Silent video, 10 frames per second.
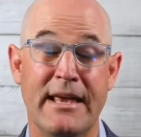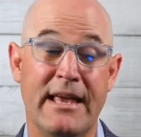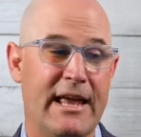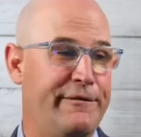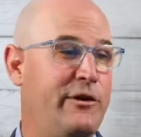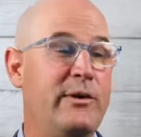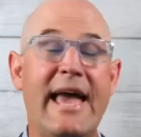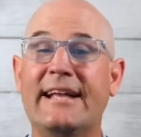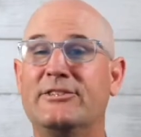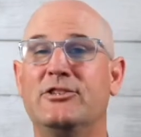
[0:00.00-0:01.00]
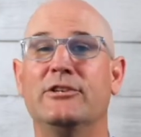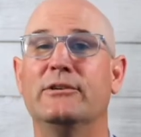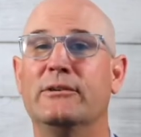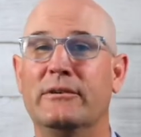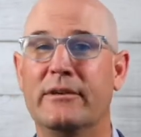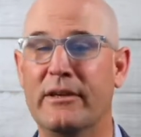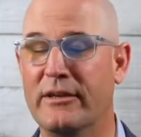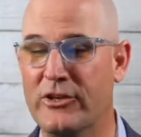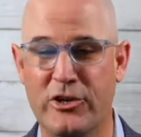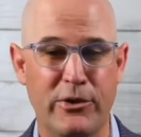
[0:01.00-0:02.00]
If you get to
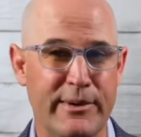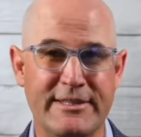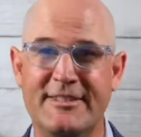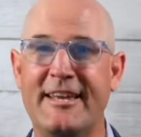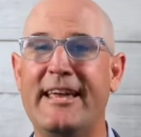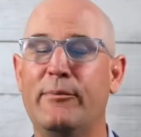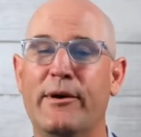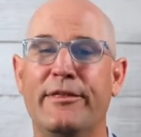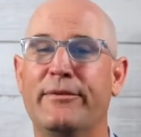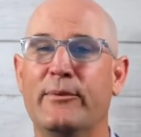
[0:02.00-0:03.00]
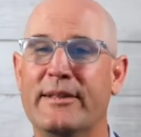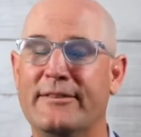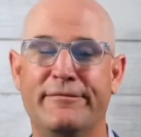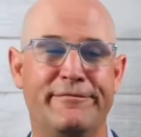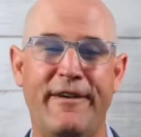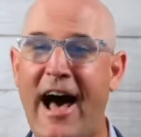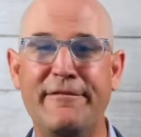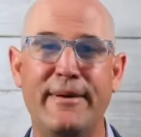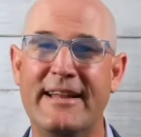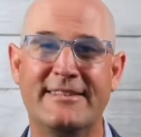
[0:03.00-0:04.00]
Q&C with 5
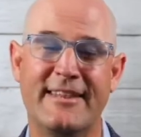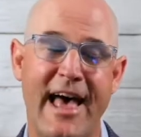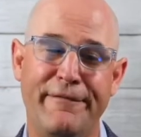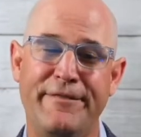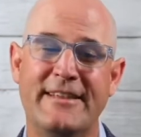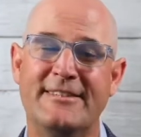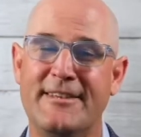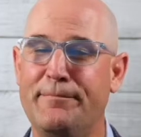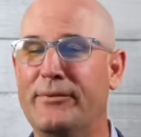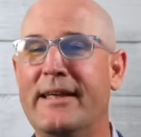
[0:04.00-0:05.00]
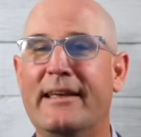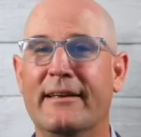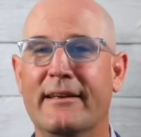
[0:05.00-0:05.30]
minutes left, then simply